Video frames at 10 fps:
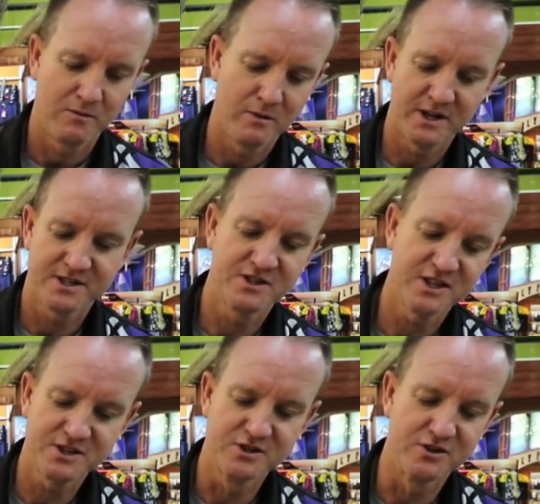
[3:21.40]
What I
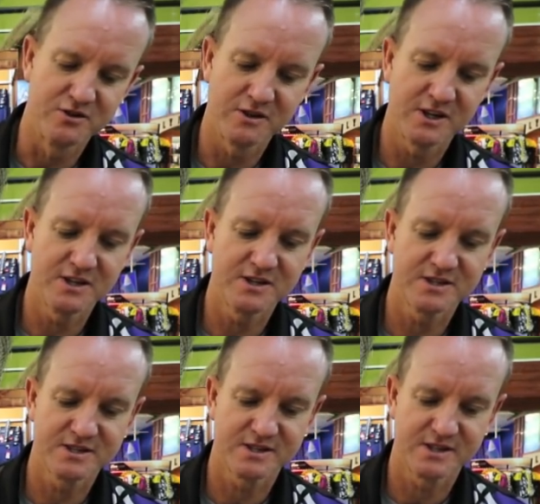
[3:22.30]
suggest you do
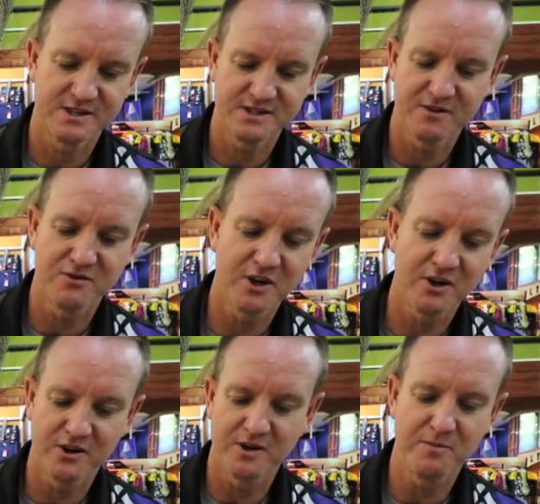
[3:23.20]
is, instead of doing
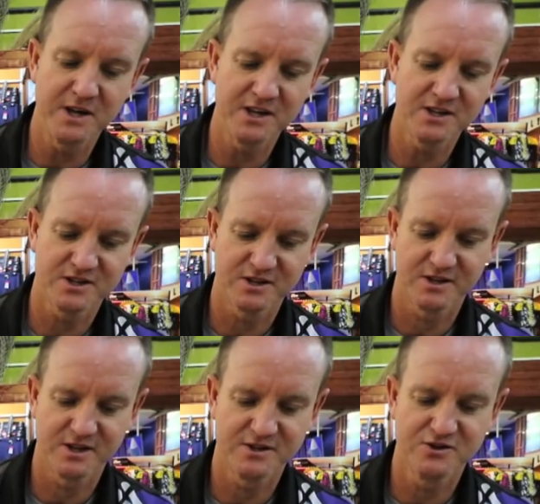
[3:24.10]
it on the beach,
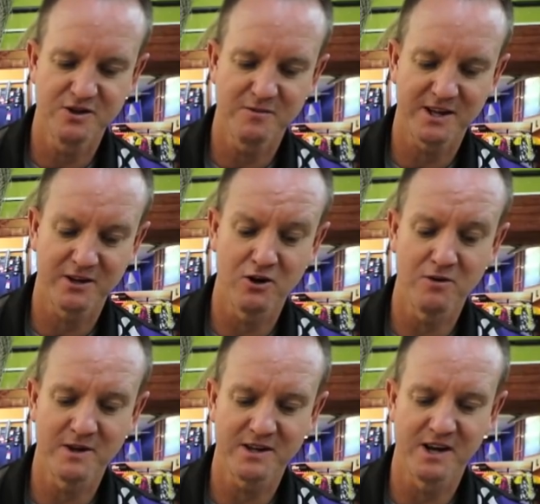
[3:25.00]
is do them at
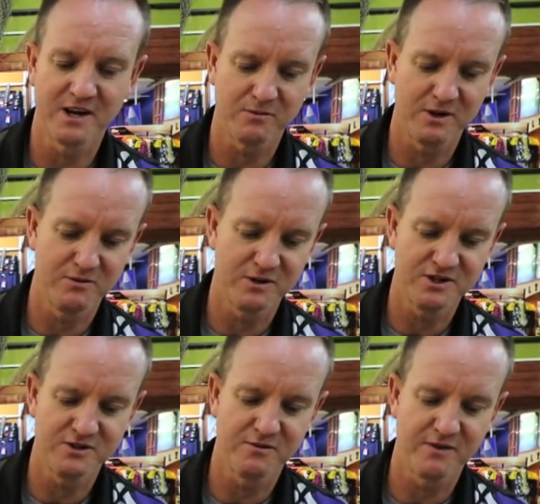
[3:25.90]
home at night while you're
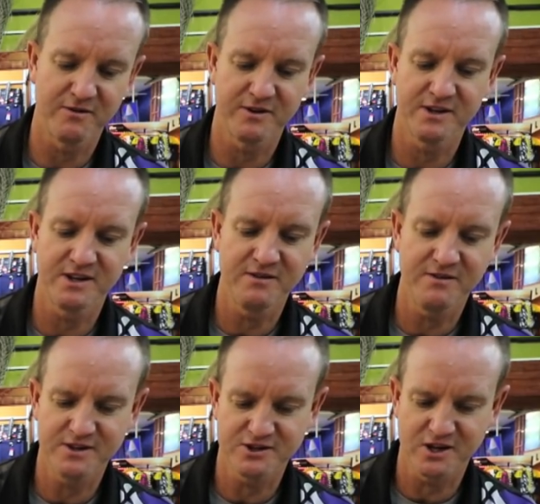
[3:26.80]
watching your favorite
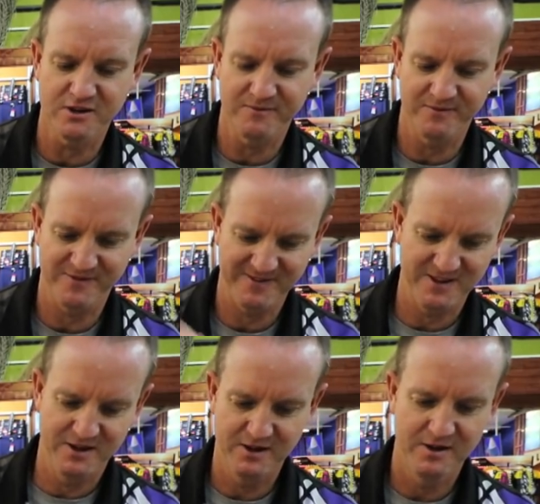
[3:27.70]
TV show.
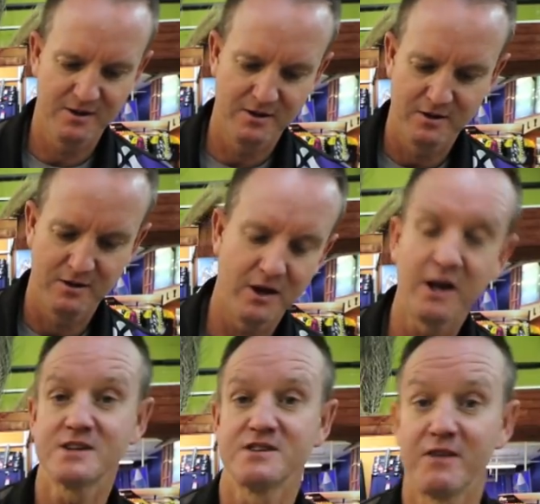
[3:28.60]

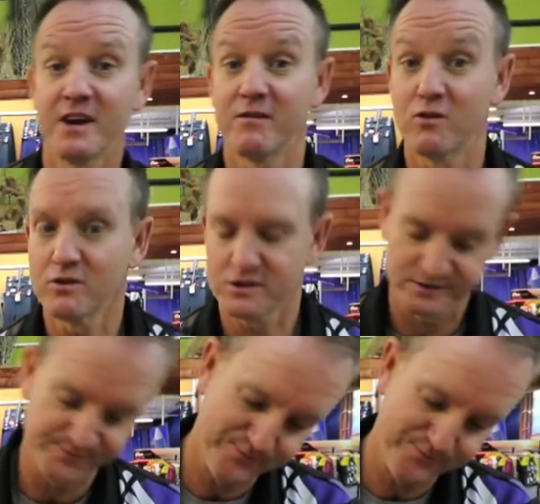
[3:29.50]
ASFN, of course.